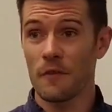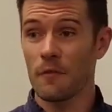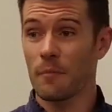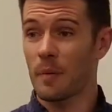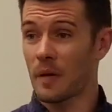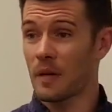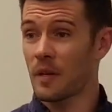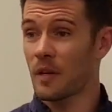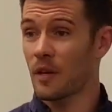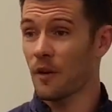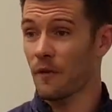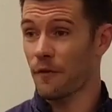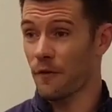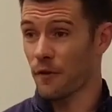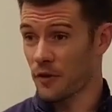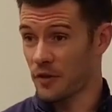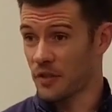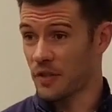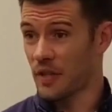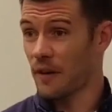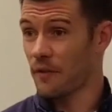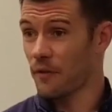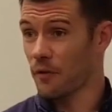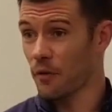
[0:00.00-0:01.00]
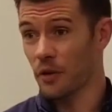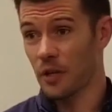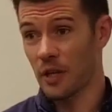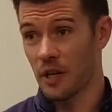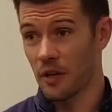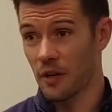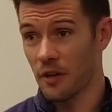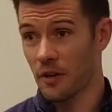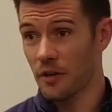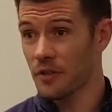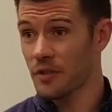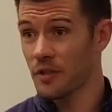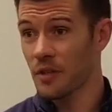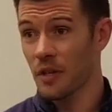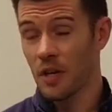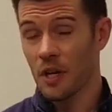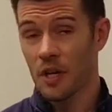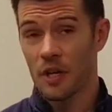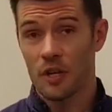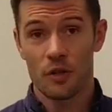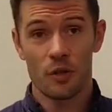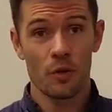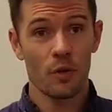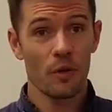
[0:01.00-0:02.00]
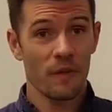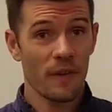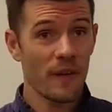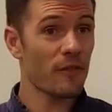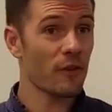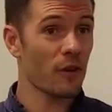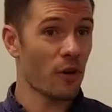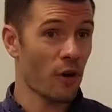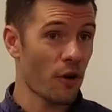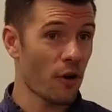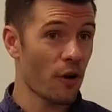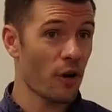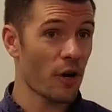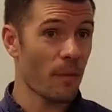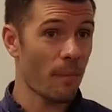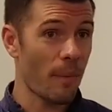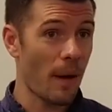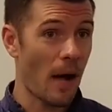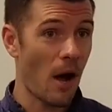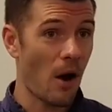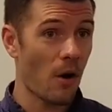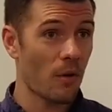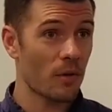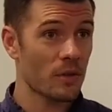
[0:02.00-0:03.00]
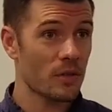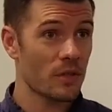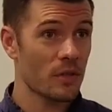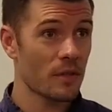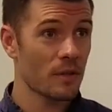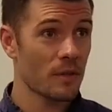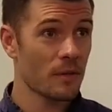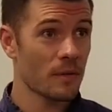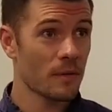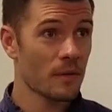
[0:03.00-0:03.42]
heard about 2 or maybe 3